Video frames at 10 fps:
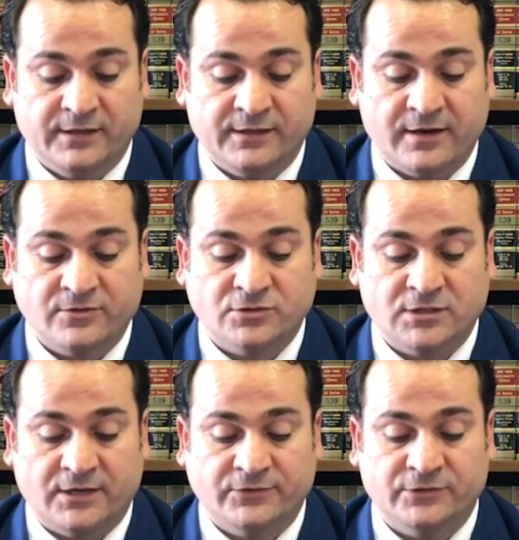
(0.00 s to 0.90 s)
in another
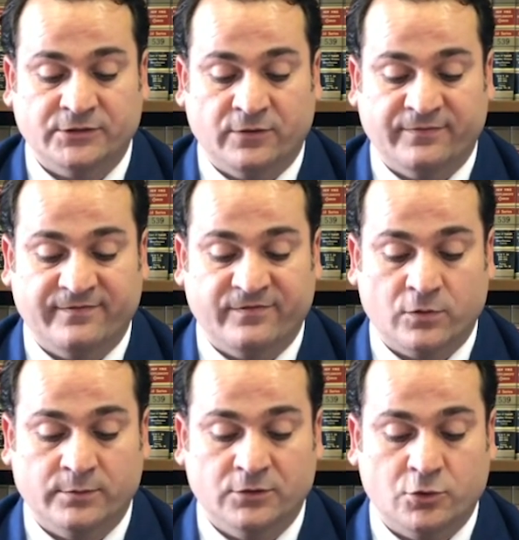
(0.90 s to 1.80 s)
country, of a
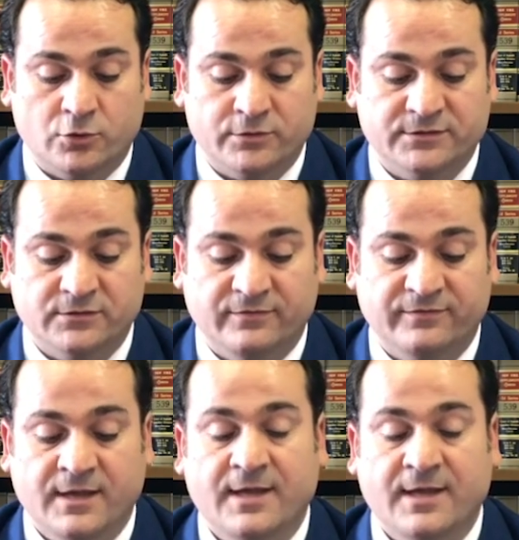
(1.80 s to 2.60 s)
formal course of